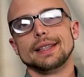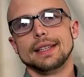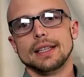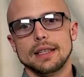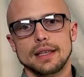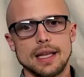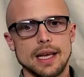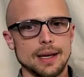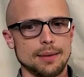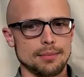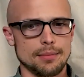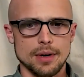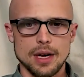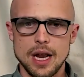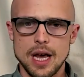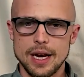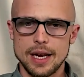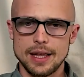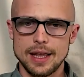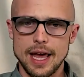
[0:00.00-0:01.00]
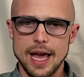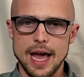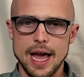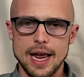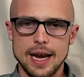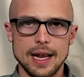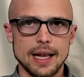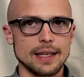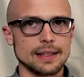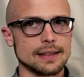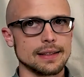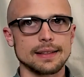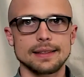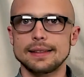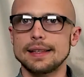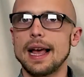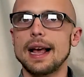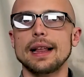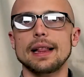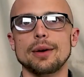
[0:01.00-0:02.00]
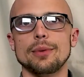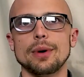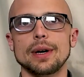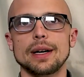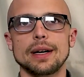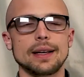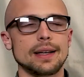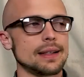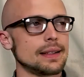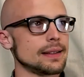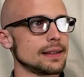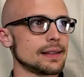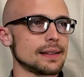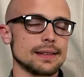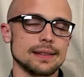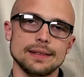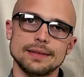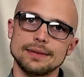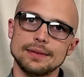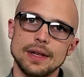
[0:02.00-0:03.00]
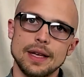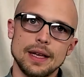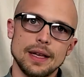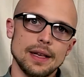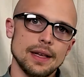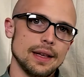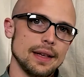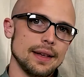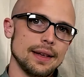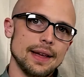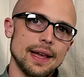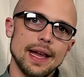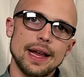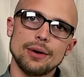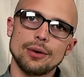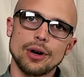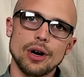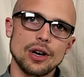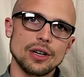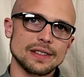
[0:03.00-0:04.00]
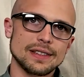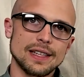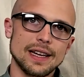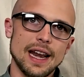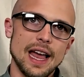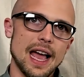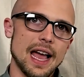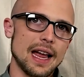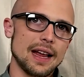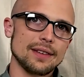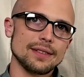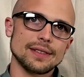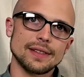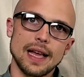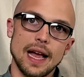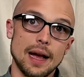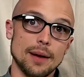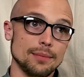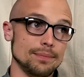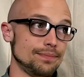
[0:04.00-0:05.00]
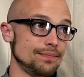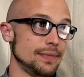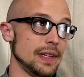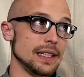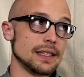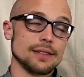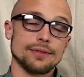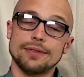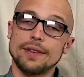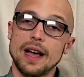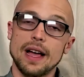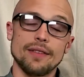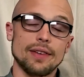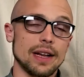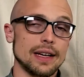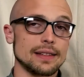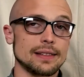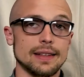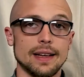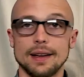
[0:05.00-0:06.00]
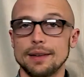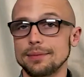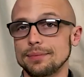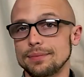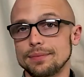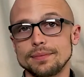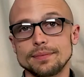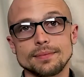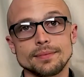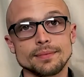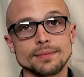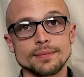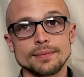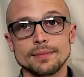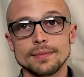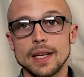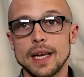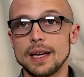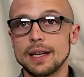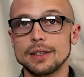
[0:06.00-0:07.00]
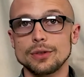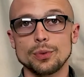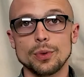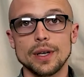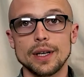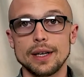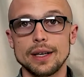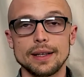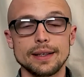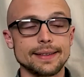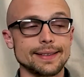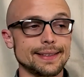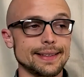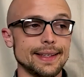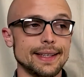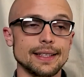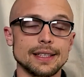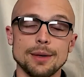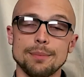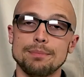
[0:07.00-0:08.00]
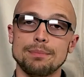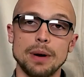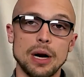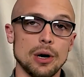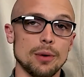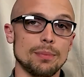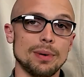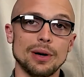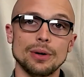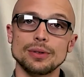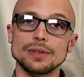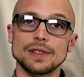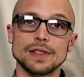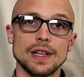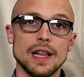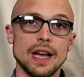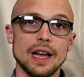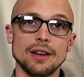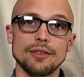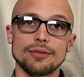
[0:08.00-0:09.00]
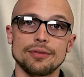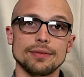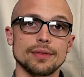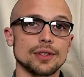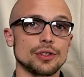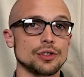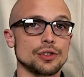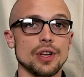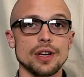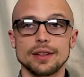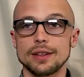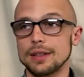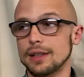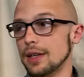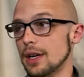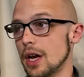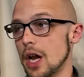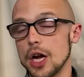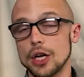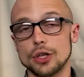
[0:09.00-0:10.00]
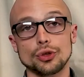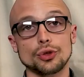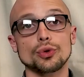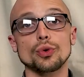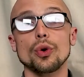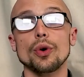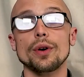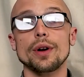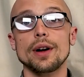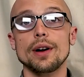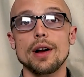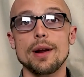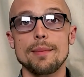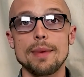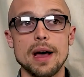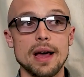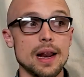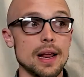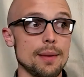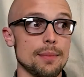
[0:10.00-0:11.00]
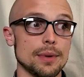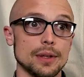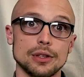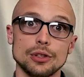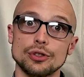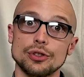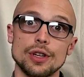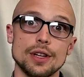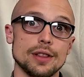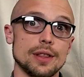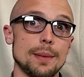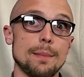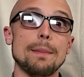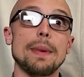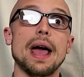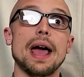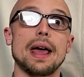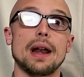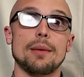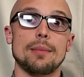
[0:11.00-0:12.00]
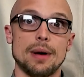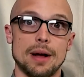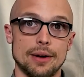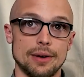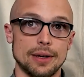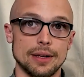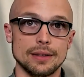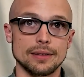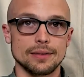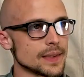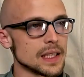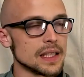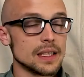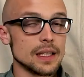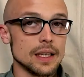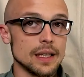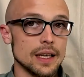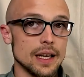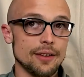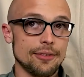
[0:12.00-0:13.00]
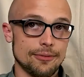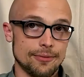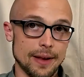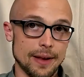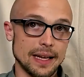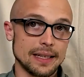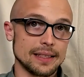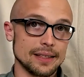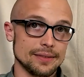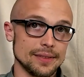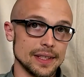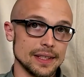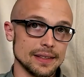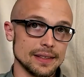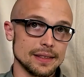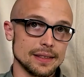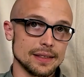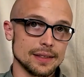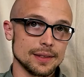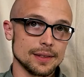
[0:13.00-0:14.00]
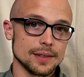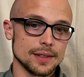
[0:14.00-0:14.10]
Like, none of that. It's exactly what it is. In regards to knives, it's a 5 out of 10. It is what it is. It's a bare bones knife. There's nothing extraordinary about it, but there's nothing bad about it. Effectiveness.